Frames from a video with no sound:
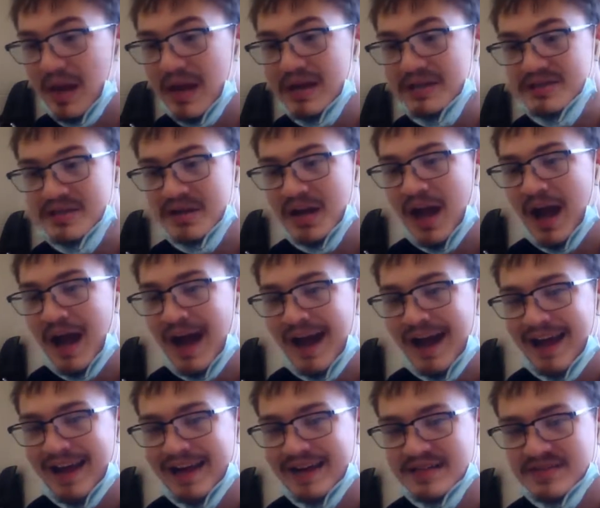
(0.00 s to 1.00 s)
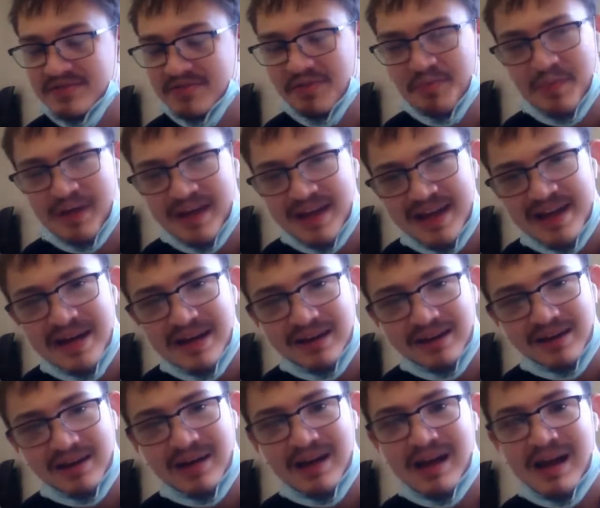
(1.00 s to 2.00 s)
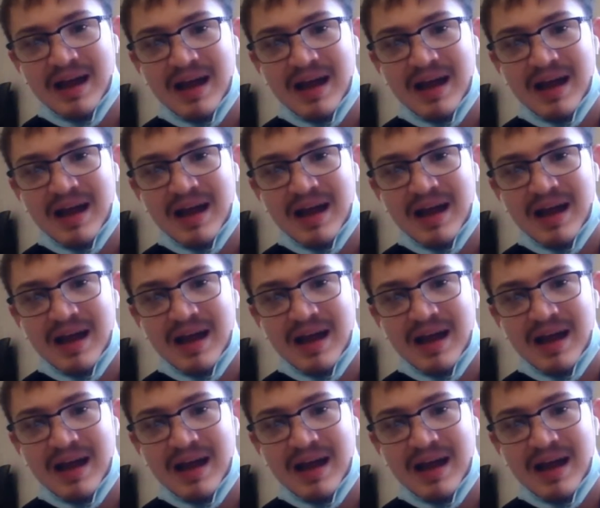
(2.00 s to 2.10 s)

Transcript: I took a hiatus from here.